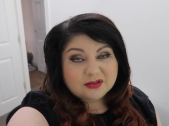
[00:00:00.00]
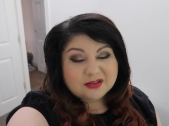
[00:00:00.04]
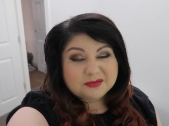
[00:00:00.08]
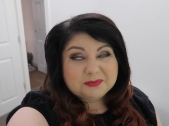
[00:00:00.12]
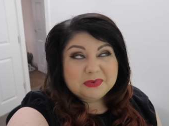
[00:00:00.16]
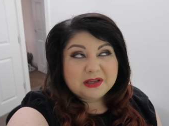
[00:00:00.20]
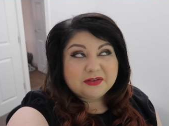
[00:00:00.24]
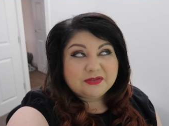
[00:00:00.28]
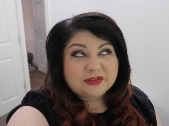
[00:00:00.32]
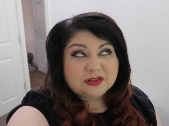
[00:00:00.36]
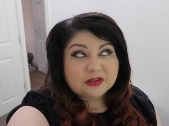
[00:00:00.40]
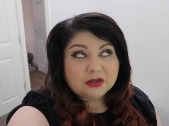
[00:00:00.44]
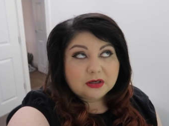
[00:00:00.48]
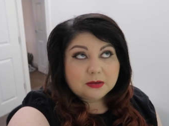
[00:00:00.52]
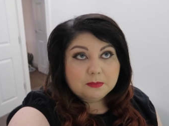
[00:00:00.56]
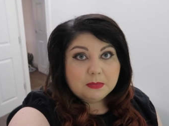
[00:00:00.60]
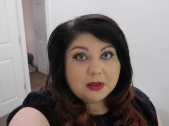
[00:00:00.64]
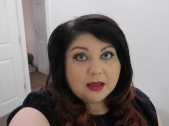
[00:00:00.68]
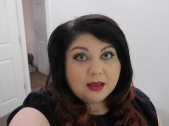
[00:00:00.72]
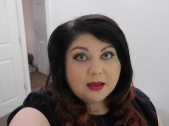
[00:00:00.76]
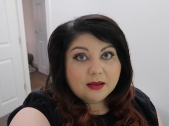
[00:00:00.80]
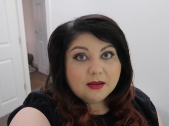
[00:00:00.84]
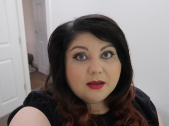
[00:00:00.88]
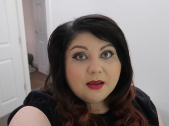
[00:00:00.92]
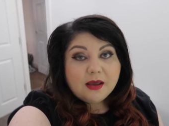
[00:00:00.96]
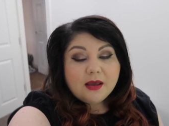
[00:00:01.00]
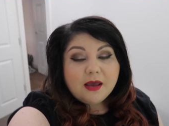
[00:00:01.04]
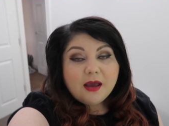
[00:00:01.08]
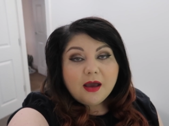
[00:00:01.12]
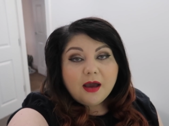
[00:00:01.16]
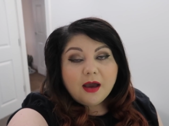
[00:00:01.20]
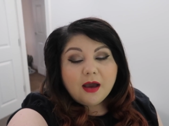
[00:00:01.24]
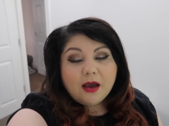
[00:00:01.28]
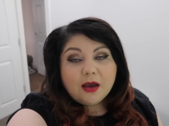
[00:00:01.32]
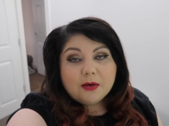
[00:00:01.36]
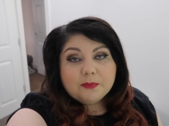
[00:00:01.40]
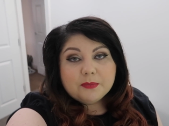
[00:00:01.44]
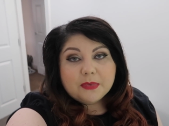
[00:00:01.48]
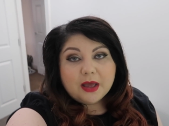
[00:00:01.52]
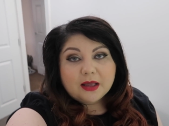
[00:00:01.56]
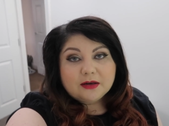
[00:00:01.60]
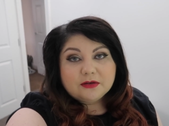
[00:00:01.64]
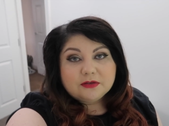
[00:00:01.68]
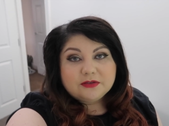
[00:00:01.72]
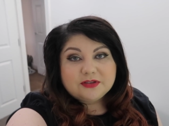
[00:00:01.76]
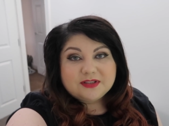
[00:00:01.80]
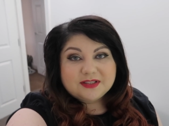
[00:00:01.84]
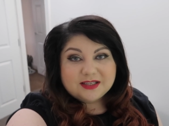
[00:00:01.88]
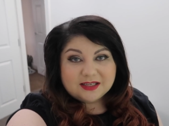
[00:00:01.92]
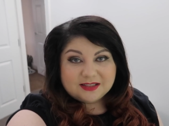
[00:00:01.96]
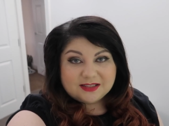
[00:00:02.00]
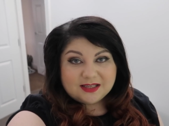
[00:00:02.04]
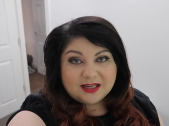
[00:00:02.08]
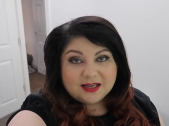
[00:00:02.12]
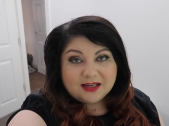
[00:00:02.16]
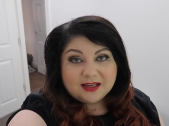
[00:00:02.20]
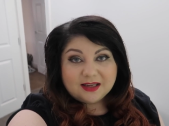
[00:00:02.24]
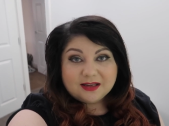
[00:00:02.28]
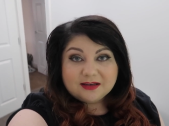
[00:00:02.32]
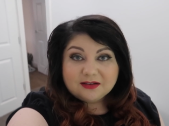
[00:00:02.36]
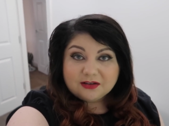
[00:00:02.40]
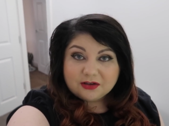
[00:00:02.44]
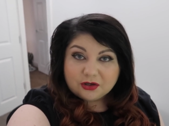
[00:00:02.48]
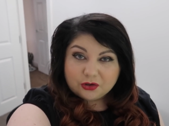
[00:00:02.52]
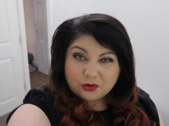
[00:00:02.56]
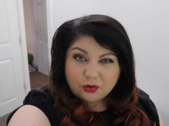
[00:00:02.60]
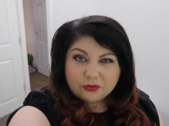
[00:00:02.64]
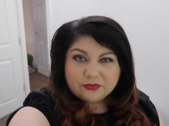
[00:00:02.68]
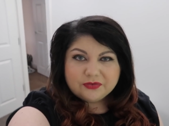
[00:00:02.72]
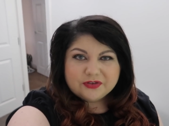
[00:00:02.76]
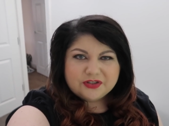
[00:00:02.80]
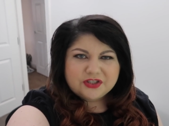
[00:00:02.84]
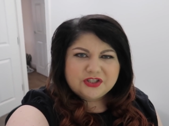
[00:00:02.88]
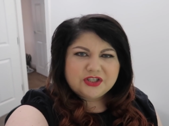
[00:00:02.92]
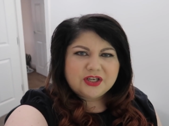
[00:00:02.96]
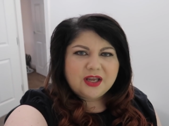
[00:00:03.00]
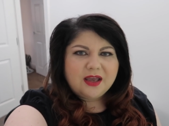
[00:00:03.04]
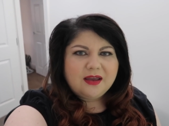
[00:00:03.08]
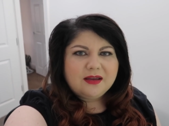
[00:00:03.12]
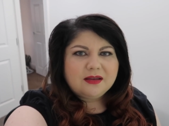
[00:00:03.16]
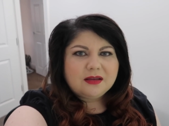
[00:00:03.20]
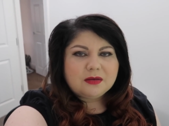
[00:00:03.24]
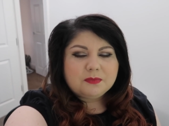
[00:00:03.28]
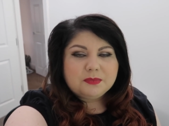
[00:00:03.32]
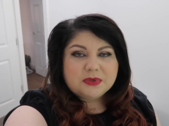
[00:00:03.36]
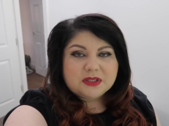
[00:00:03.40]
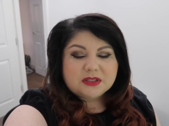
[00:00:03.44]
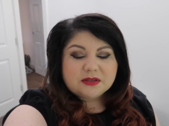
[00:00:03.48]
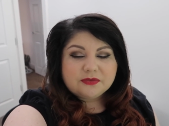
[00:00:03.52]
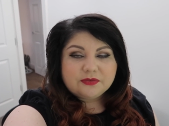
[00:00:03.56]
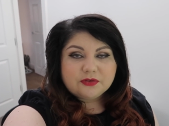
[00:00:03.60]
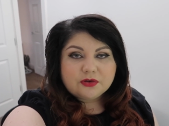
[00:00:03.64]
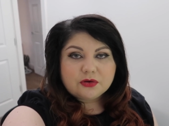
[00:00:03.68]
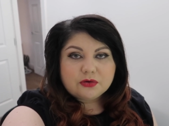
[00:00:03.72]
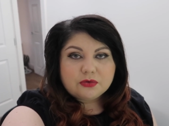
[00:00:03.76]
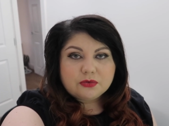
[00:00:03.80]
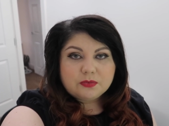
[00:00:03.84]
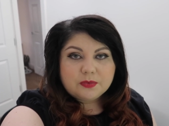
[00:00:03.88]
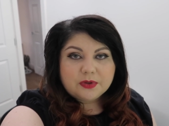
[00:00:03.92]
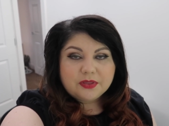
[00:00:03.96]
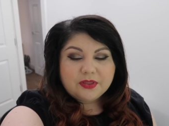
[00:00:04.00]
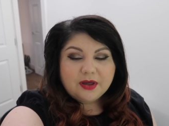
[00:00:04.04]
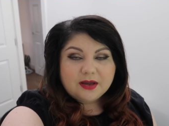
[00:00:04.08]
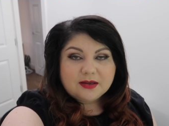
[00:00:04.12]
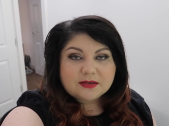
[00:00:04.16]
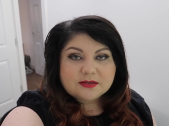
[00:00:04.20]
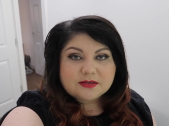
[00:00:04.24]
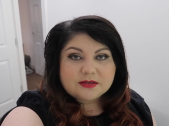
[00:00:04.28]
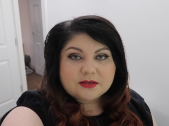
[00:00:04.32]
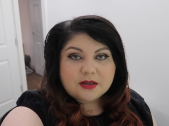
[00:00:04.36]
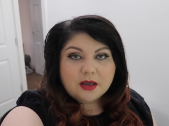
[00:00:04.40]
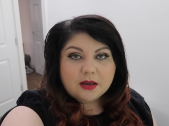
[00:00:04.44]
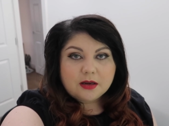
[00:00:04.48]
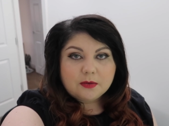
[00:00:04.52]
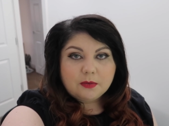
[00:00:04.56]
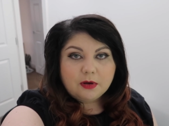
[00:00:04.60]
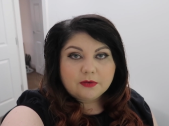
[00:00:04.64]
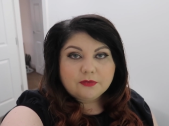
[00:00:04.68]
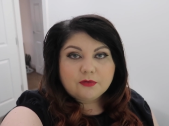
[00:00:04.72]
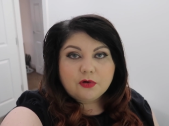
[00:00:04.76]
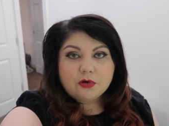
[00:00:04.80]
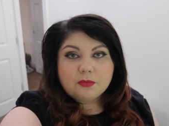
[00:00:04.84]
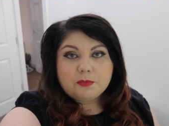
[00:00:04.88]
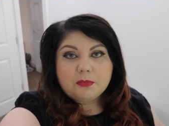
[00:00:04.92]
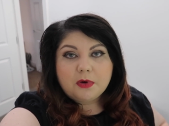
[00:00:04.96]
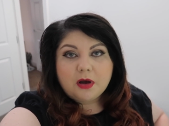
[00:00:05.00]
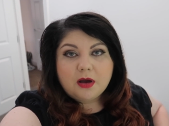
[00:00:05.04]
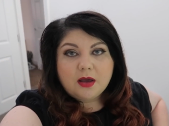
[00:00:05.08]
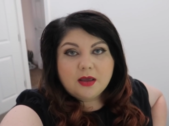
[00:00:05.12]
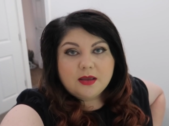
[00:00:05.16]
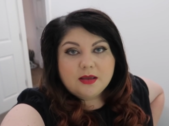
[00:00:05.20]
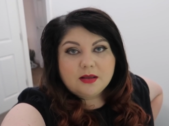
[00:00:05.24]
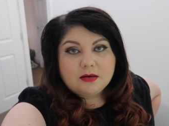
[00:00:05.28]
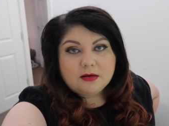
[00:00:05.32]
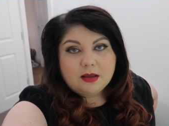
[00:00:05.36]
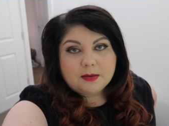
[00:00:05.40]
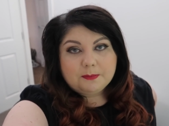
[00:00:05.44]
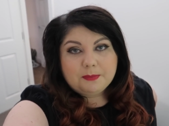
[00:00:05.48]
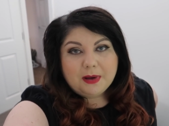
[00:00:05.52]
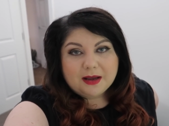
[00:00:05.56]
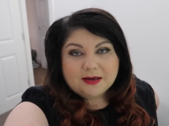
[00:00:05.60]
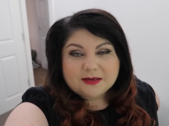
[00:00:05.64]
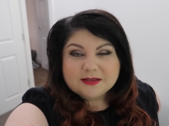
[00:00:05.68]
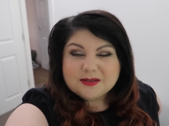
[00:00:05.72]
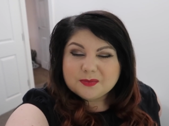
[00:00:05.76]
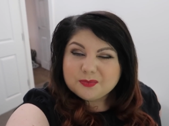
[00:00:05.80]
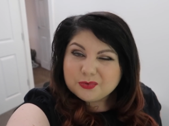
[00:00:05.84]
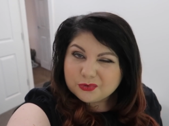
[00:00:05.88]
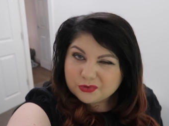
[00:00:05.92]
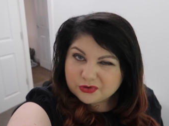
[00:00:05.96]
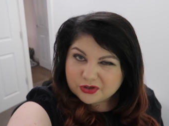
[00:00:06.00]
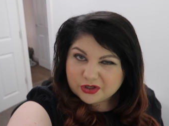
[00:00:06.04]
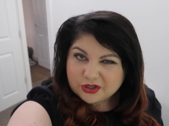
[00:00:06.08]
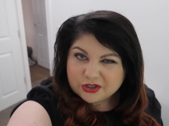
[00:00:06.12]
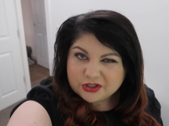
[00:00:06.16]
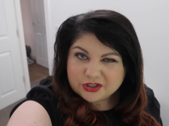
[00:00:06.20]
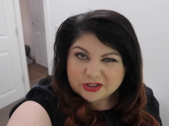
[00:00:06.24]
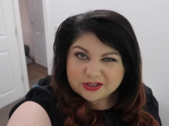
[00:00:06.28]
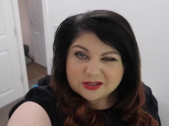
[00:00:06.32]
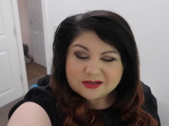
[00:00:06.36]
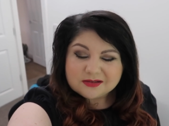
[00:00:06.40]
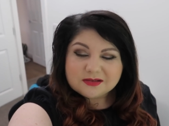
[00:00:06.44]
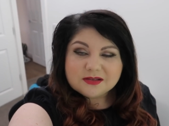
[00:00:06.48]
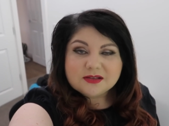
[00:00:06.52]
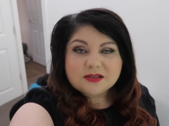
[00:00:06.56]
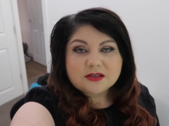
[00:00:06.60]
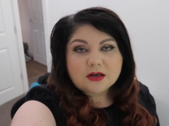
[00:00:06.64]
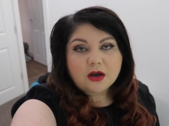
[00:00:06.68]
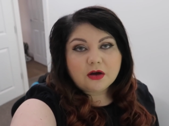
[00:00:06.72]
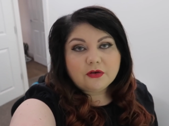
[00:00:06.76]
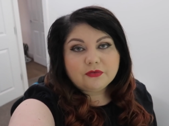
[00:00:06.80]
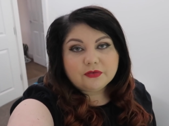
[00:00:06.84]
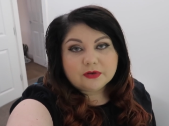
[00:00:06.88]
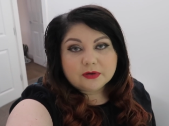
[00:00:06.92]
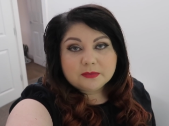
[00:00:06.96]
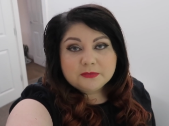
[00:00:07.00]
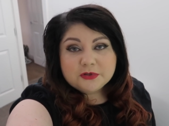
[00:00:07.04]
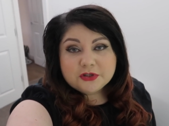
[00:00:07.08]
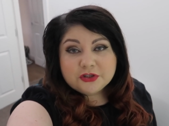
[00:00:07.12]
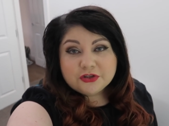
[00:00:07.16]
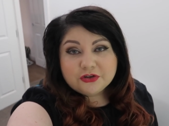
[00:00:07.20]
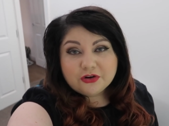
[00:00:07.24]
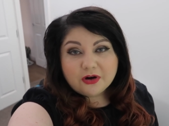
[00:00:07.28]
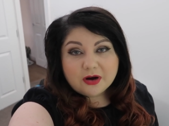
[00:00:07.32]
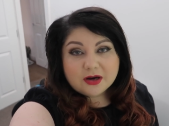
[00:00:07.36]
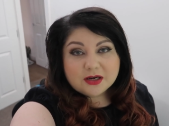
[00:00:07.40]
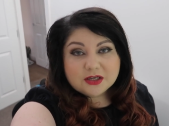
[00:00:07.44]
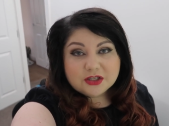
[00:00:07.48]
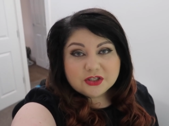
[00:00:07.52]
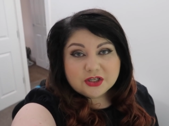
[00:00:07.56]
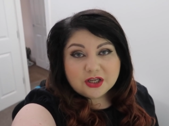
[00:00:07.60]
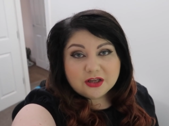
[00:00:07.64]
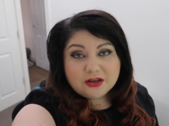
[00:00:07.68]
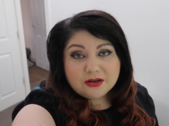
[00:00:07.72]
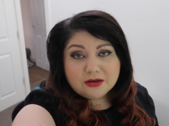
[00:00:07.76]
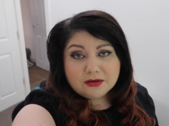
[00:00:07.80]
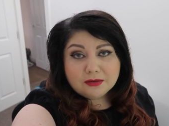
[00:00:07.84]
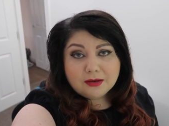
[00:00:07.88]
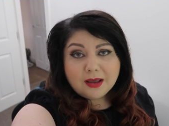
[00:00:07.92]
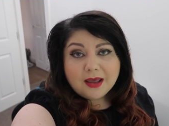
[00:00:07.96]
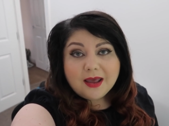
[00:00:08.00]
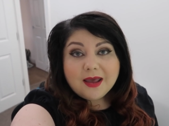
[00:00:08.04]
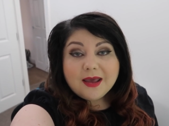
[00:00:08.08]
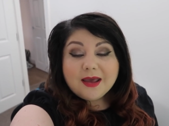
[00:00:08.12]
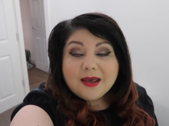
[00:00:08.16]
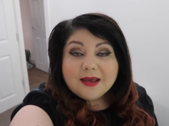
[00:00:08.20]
a bit of a nightmare. Um, and sitting in like an office chair can be difficult with that, so I've got my like back support cushion and stuff, and I'm just trying to